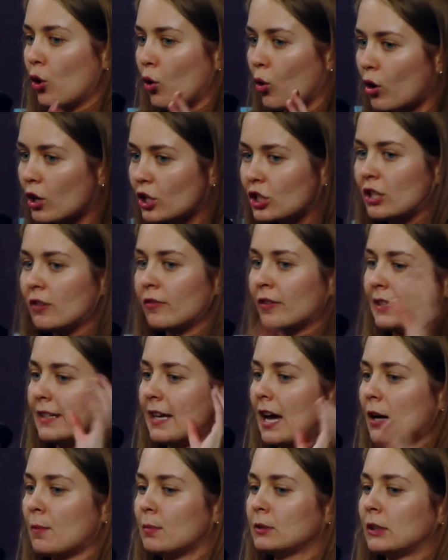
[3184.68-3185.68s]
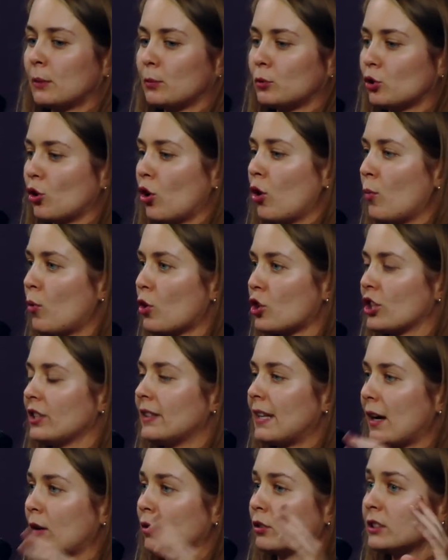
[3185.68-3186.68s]
uh,
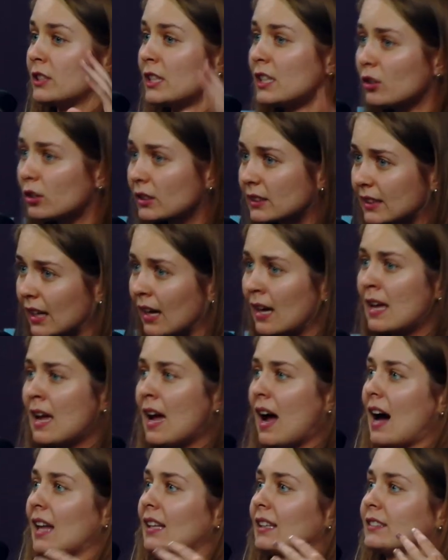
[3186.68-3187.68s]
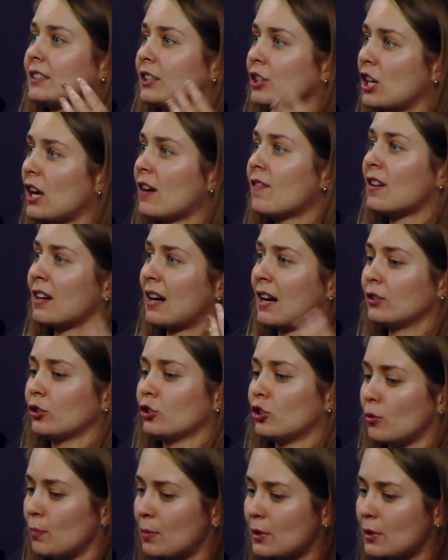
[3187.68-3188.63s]
non-regulated cash flow, money